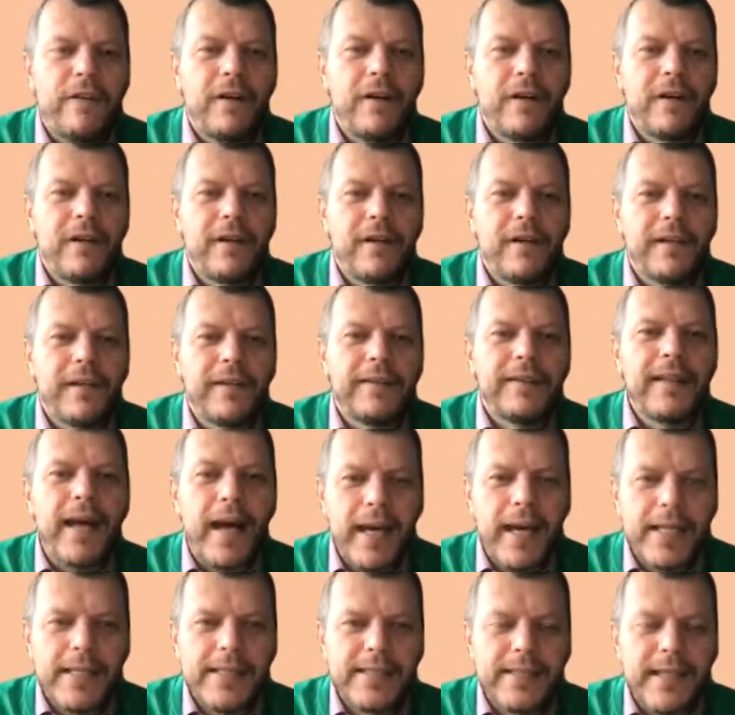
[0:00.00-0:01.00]

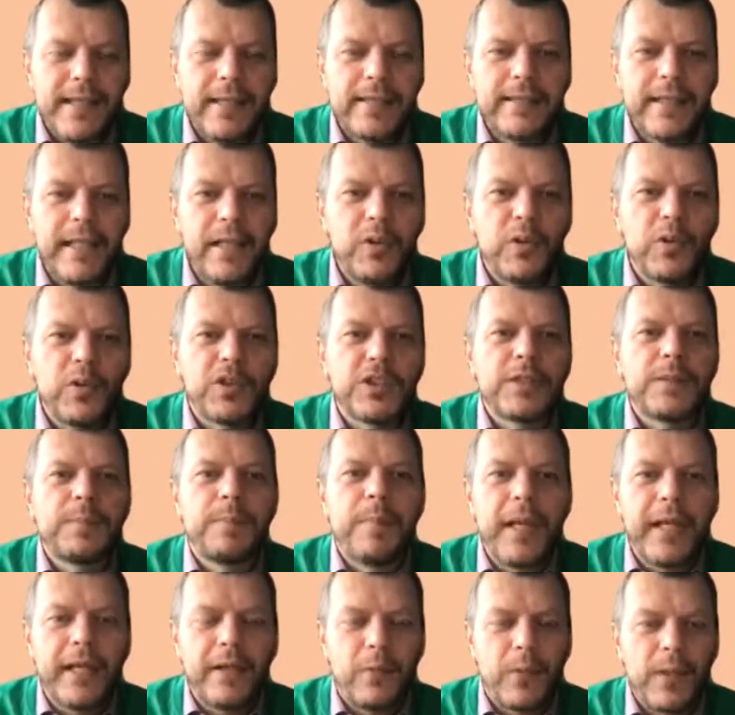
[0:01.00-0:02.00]
nice until you
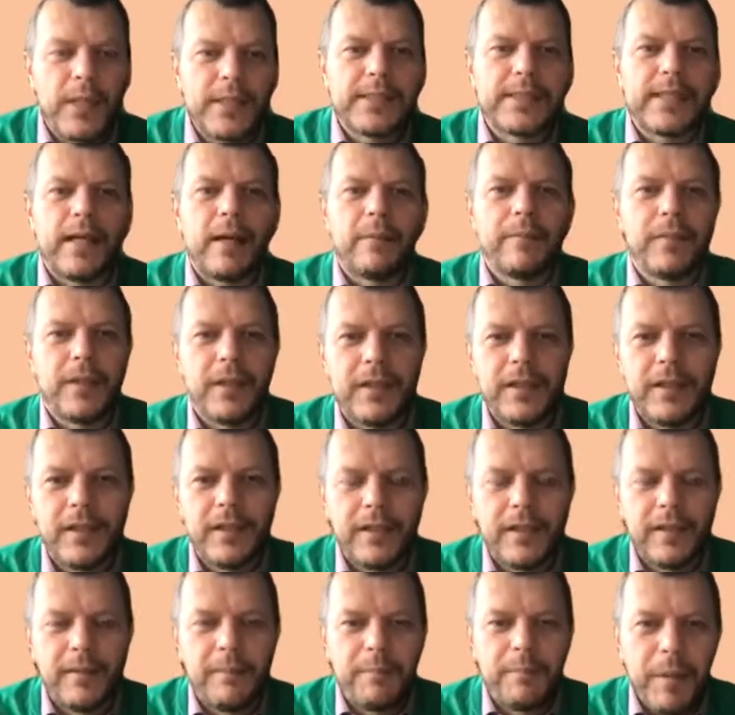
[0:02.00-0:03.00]
speak with some
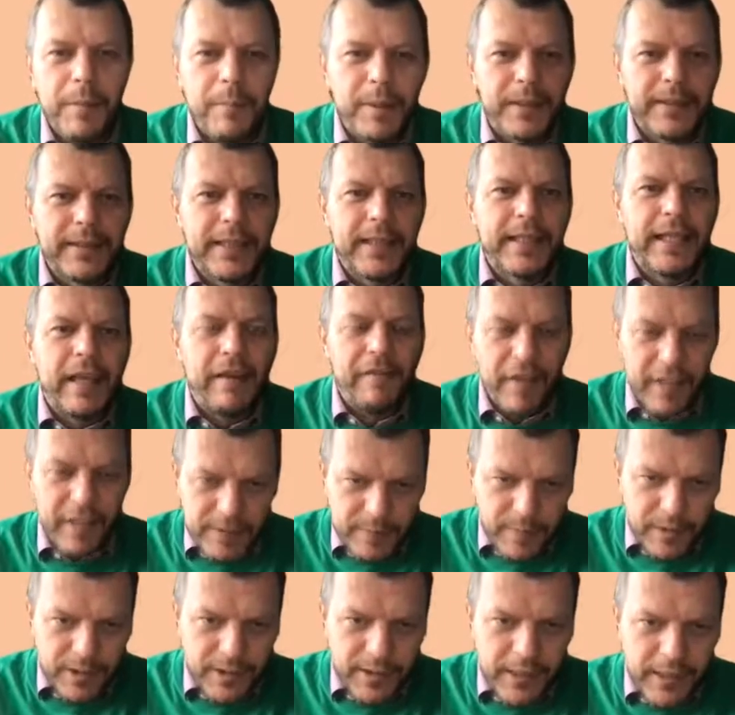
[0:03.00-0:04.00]
people that have
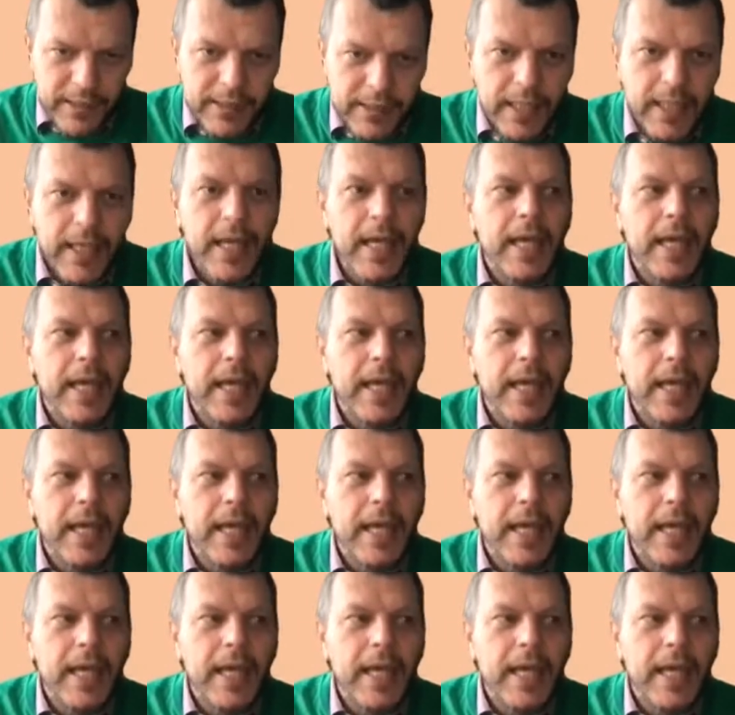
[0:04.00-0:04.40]
expertise.